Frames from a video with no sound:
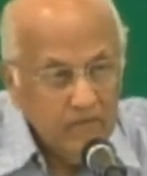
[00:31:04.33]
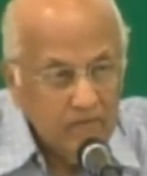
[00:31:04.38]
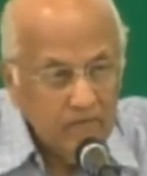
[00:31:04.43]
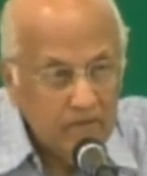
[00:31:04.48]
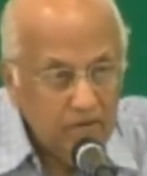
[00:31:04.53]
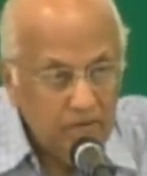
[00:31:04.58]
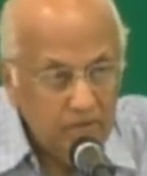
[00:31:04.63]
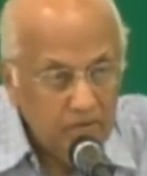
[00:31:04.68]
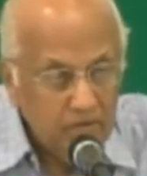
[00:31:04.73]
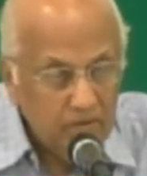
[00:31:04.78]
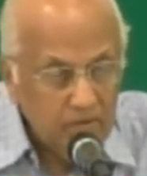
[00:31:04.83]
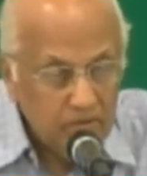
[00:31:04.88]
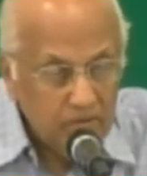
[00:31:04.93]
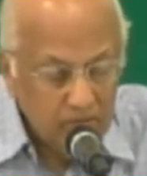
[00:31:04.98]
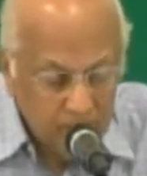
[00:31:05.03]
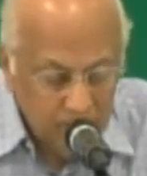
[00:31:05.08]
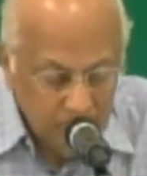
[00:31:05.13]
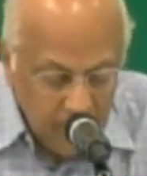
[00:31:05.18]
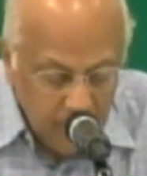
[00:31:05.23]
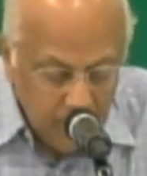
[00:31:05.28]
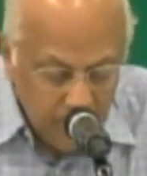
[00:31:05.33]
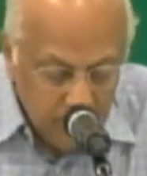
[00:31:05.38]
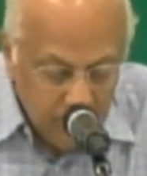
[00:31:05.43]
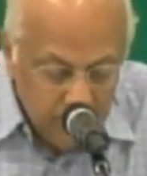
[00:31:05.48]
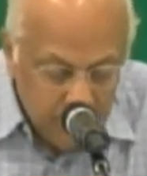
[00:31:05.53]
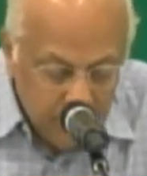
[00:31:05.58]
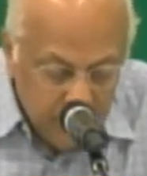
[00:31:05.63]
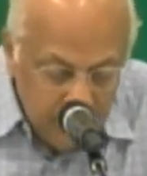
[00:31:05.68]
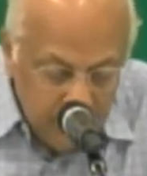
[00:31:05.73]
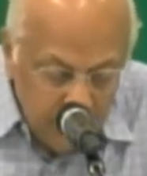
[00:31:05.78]
that you can seek to
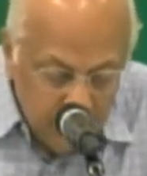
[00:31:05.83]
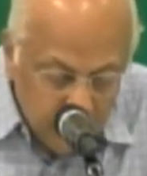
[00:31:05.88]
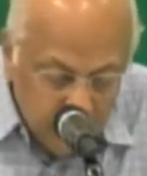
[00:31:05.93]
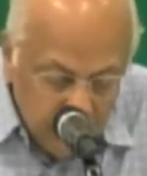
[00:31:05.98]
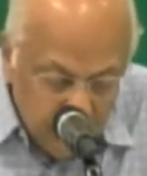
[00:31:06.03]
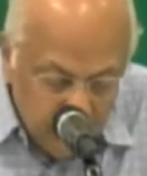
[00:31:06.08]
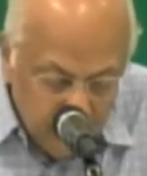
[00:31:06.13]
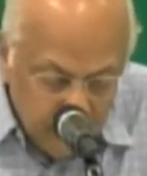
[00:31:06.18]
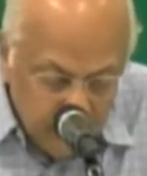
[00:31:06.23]
apply to yourself.